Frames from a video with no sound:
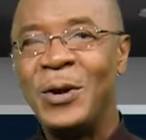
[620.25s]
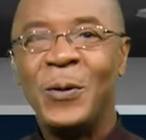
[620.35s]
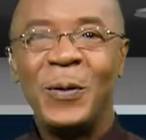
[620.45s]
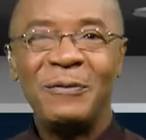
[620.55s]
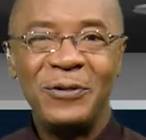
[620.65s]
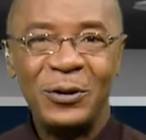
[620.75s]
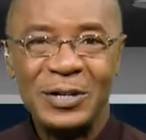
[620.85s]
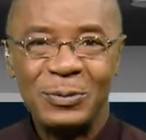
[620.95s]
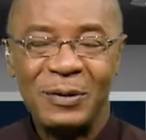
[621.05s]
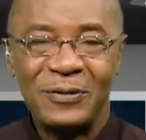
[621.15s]
Well,
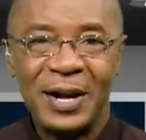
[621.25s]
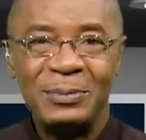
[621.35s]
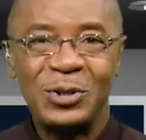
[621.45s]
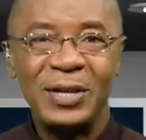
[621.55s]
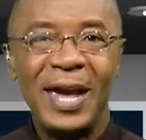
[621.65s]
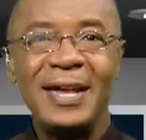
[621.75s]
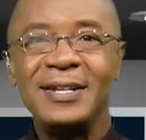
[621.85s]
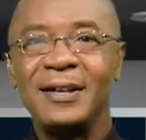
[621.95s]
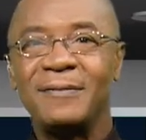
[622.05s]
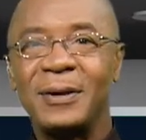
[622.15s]
viewers, we've come to the end
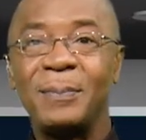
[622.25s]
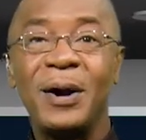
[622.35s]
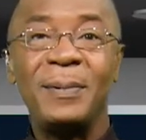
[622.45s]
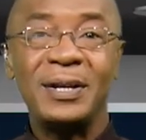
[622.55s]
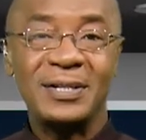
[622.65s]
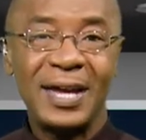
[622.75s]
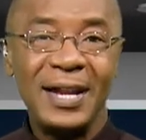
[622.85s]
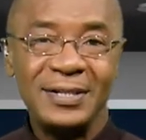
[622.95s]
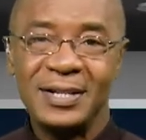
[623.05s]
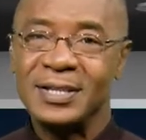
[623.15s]
of the Barbados
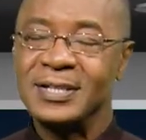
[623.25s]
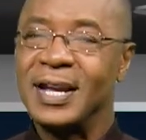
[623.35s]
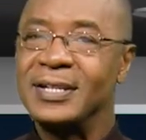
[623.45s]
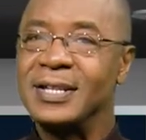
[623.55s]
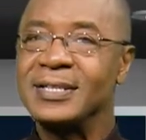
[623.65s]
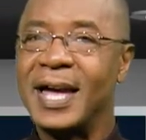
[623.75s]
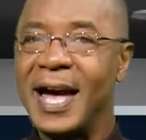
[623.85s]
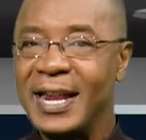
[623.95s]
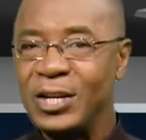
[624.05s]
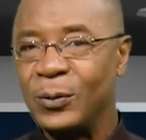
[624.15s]
Cancer Society's
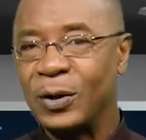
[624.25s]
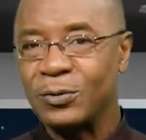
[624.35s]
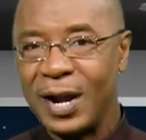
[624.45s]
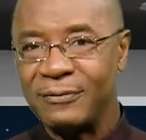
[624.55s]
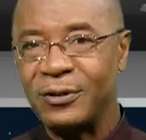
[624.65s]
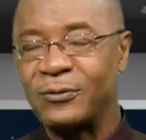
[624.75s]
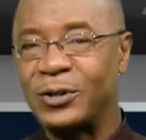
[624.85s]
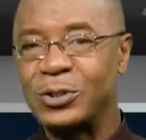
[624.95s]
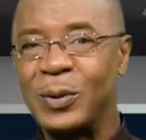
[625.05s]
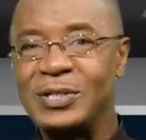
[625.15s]
annual raffle for
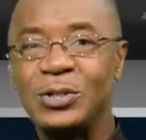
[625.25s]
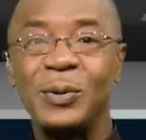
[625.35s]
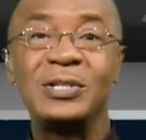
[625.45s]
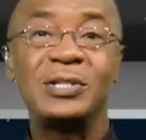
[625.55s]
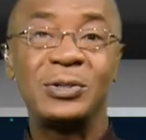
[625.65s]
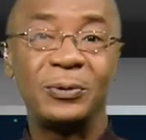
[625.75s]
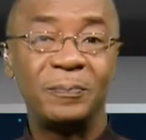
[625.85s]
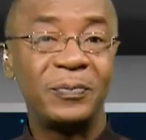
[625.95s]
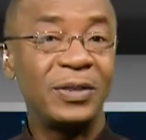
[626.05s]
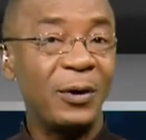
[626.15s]
twenty twenty-two.
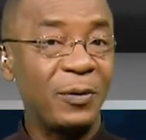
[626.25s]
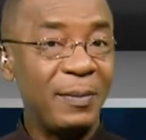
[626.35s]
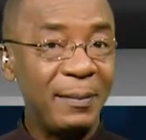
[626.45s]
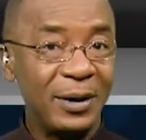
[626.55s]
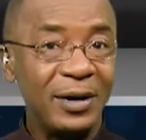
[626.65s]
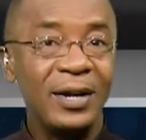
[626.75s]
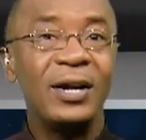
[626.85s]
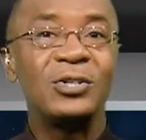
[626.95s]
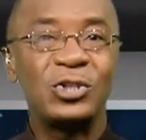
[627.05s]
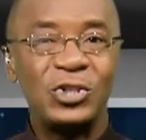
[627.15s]
Now remember
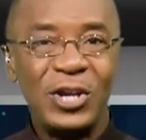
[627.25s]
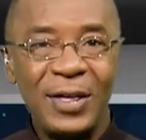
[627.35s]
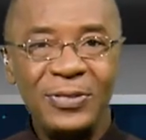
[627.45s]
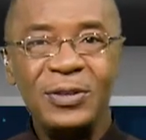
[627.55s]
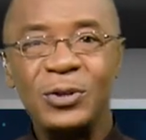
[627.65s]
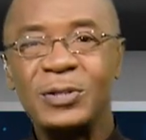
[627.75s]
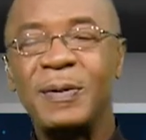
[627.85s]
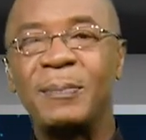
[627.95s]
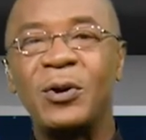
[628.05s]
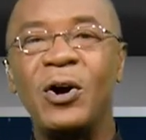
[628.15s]
to check the
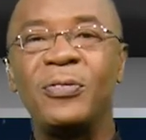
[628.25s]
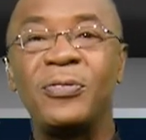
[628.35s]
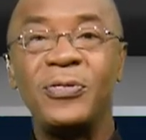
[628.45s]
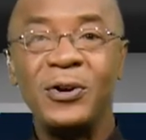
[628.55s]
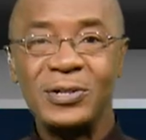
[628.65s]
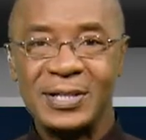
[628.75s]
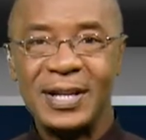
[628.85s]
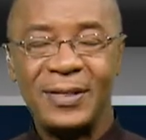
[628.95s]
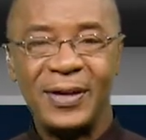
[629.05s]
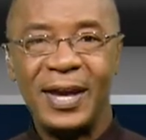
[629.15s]
newspaper on
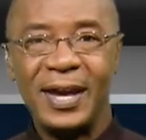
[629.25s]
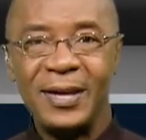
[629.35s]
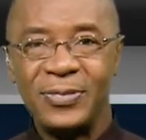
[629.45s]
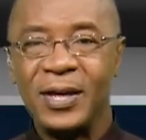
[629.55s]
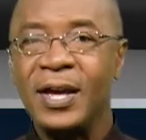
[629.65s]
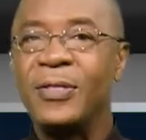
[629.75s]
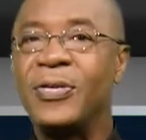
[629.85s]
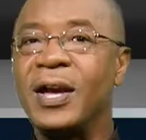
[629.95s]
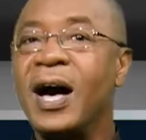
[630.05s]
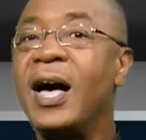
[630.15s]
Thursday the eighth.
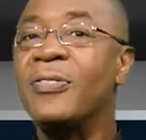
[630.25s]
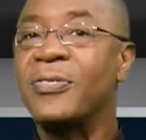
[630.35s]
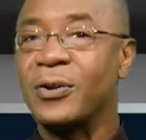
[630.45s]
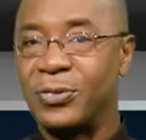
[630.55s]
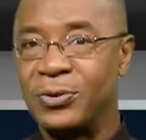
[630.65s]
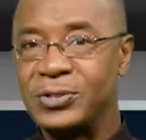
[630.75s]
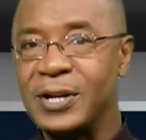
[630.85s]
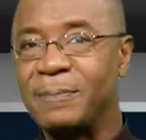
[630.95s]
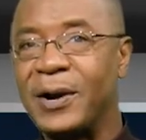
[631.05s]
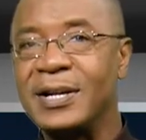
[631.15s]
The other
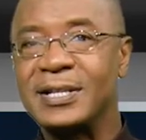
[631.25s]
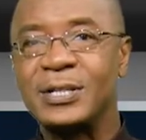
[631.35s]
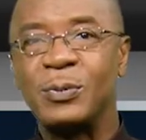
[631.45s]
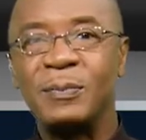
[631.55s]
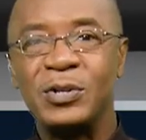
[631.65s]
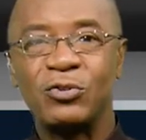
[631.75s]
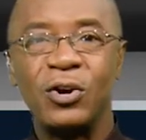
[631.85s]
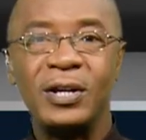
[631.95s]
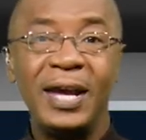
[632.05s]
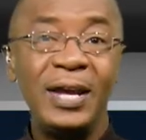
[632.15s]
thirteen prizes will be
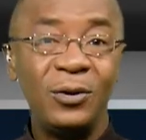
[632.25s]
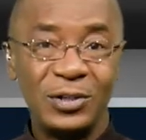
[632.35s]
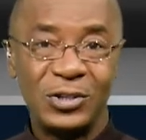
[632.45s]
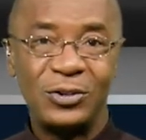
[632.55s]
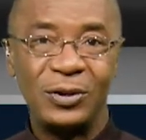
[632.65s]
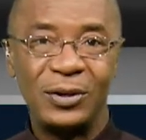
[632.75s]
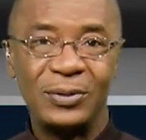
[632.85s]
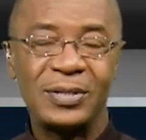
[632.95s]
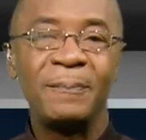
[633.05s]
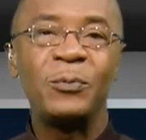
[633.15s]
drawn in our
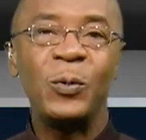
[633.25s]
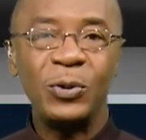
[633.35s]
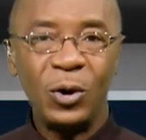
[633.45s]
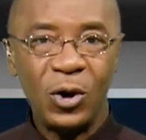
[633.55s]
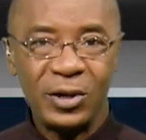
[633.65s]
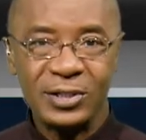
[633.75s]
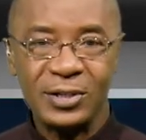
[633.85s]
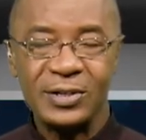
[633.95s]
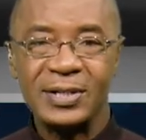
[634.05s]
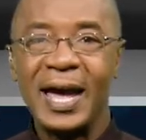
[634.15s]
studios with our
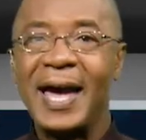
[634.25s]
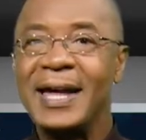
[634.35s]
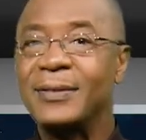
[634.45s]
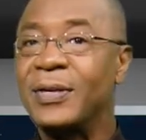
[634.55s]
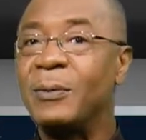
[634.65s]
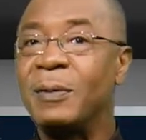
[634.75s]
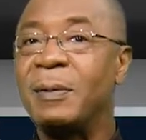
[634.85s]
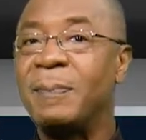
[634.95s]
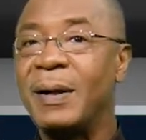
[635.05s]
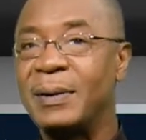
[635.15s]
auditors, and they will be
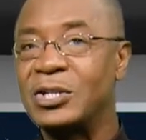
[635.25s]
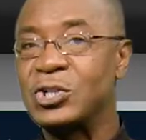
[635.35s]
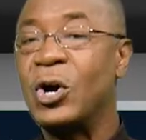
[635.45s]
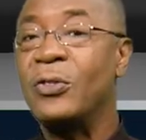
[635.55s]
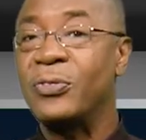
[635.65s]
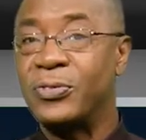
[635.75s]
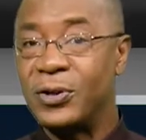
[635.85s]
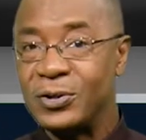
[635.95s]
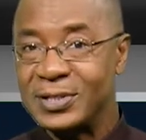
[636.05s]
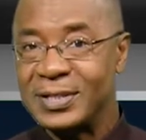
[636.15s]
published on
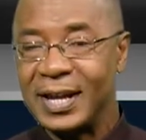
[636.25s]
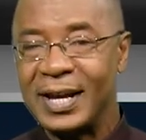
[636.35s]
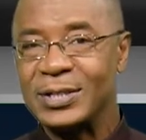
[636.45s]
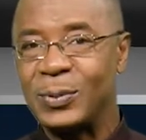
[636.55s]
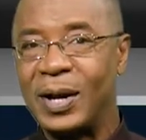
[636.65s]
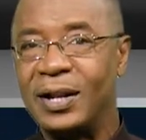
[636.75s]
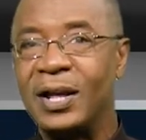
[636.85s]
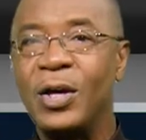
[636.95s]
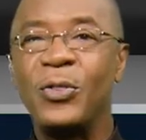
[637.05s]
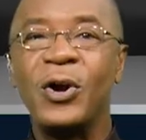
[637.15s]
Thursday as well.
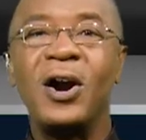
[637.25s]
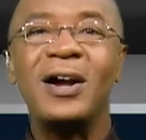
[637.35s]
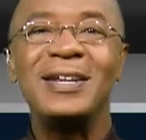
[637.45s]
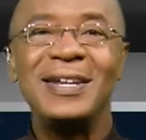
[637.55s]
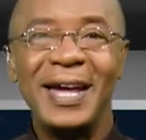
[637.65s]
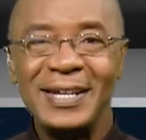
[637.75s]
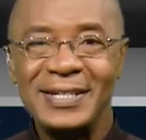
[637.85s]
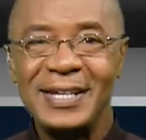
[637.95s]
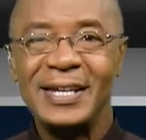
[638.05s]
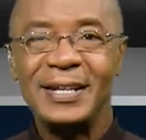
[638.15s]
There are
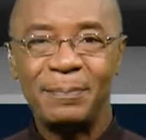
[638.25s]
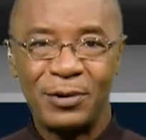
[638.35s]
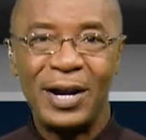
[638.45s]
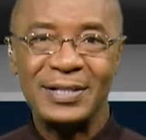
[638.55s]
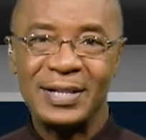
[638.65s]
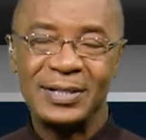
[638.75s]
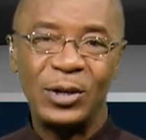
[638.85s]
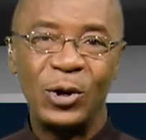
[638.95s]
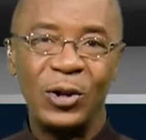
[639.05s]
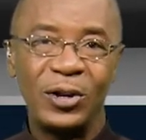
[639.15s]
nineteen prizes in
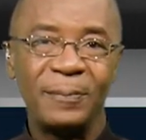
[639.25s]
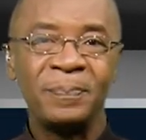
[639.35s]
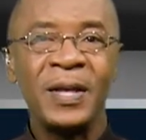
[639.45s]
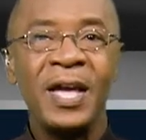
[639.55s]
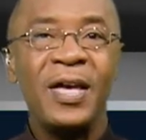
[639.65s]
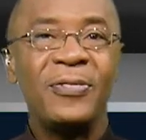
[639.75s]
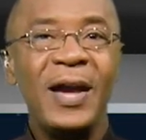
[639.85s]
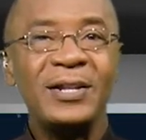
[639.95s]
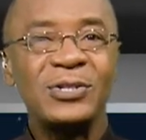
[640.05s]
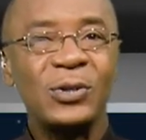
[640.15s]
all.
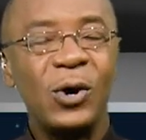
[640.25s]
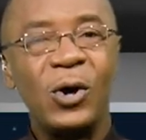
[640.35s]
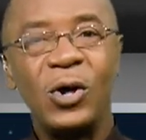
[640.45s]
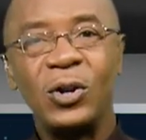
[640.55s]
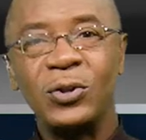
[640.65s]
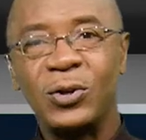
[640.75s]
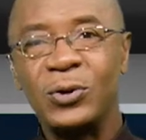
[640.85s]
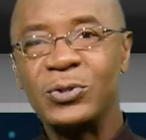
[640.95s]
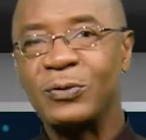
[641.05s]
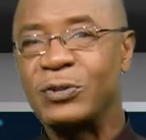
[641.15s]
Thanks to all
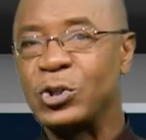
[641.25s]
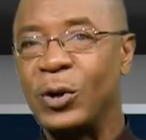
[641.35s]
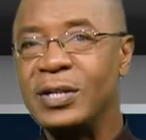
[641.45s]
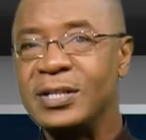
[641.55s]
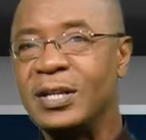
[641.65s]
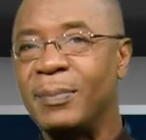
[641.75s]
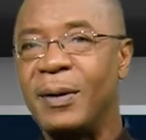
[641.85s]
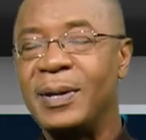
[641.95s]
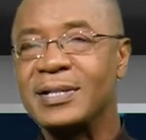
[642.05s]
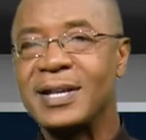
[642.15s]
those who've joined in the
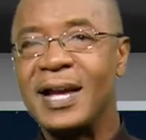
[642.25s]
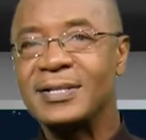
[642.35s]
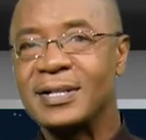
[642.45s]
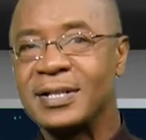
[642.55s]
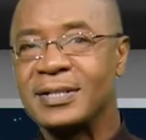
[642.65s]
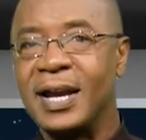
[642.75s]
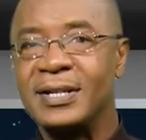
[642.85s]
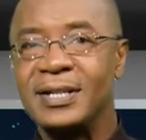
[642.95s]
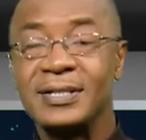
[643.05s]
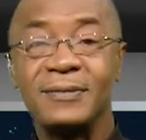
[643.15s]
Barbados Cancer
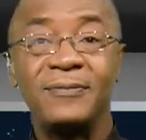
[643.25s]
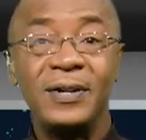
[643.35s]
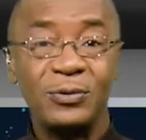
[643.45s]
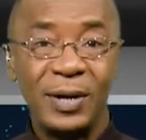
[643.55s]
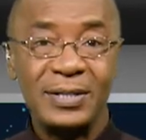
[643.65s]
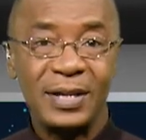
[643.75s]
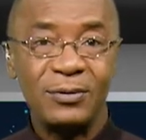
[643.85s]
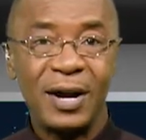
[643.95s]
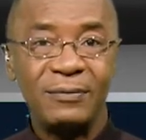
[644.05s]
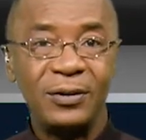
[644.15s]
Society's fundraising
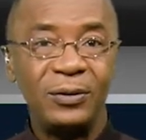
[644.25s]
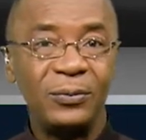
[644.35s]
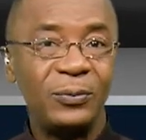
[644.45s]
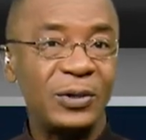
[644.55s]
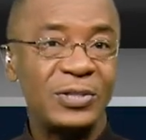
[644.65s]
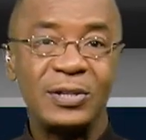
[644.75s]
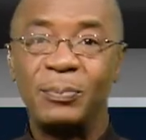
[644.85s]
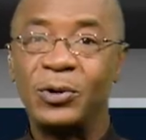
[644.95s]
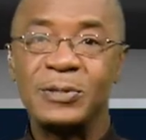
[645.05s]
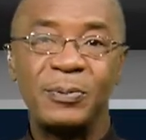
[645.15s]
raffle, which
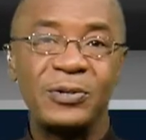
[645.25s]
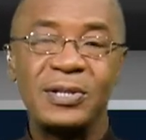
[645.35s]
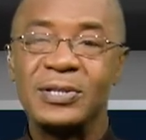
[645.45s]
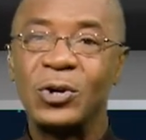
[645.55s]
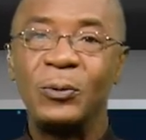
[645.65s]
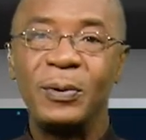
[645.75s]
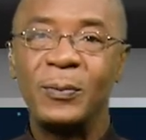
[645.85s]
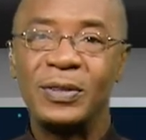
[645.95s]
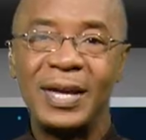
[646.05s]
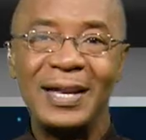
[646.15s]
supports persons coping
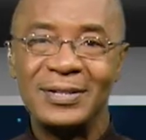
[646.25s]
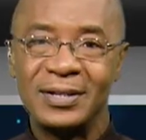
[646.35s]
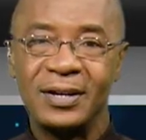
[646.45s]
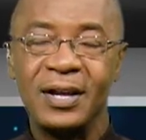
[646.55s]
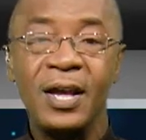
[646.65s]
with cancer.